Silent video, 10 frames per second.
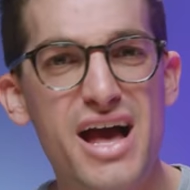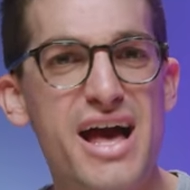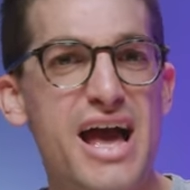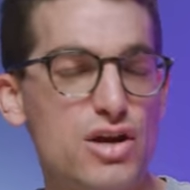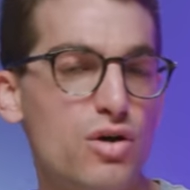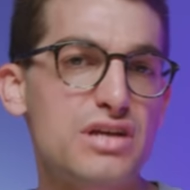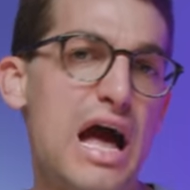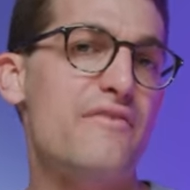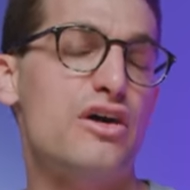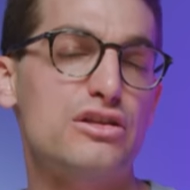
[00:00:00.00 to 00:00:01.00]
And you also
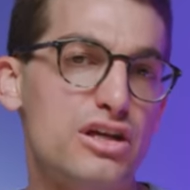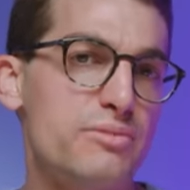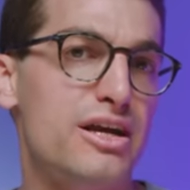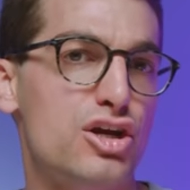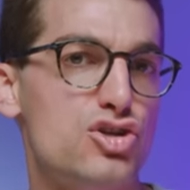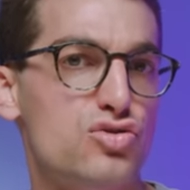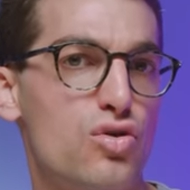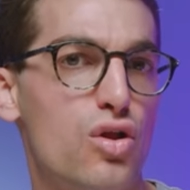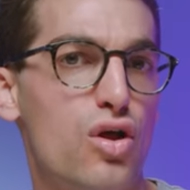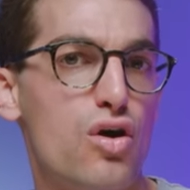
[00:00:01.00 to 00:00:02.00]
have a little bit of
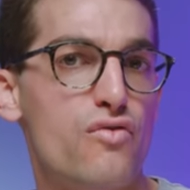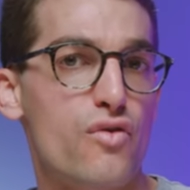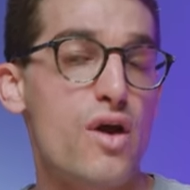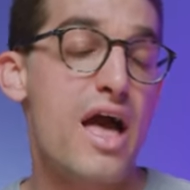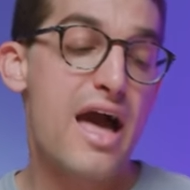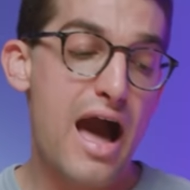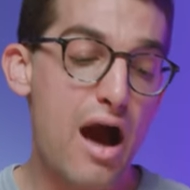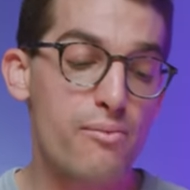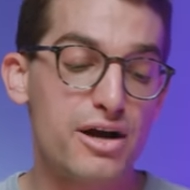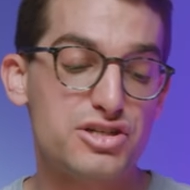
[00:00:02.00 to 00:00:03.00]
control over
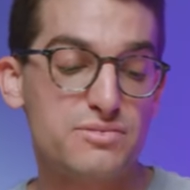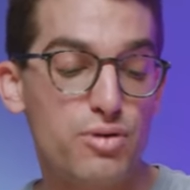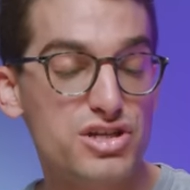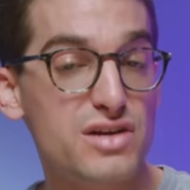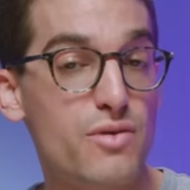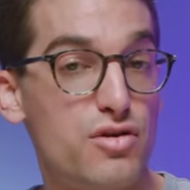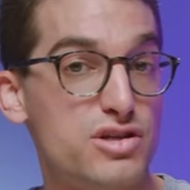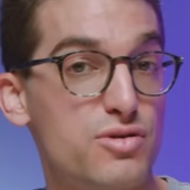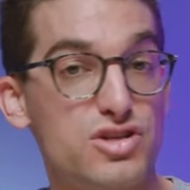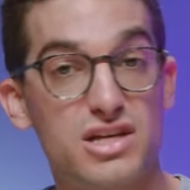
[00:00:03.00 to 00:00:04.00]
how much it's pushing, whether
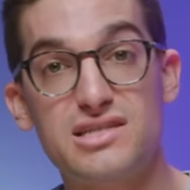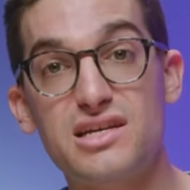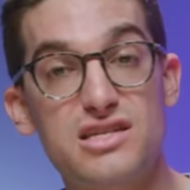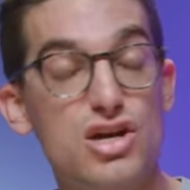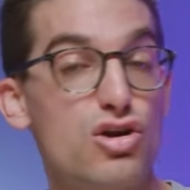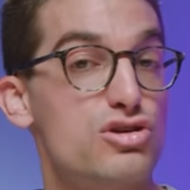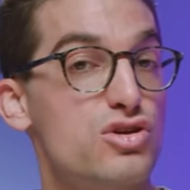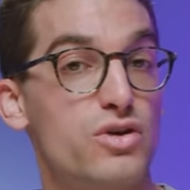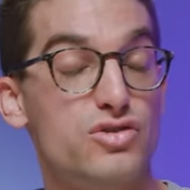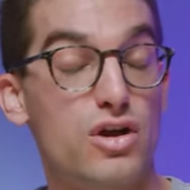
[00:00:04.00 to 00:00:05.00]
it's pushing 60 hertz
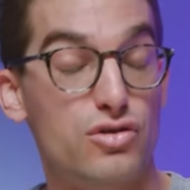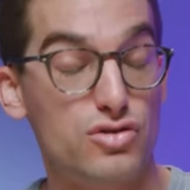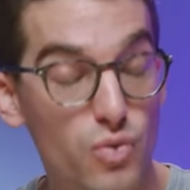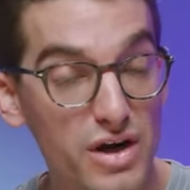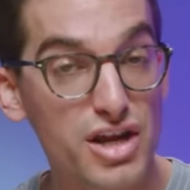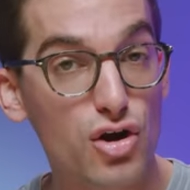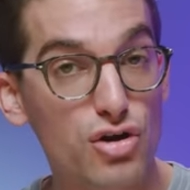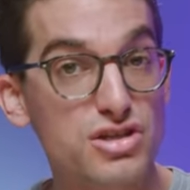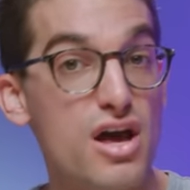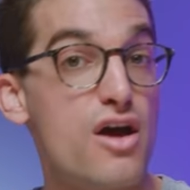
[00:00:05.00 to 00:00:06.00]
or 120
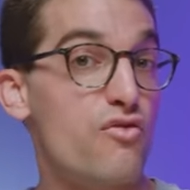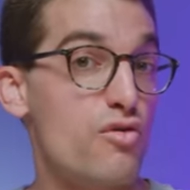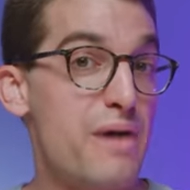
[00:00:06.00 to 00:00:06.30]
hertz for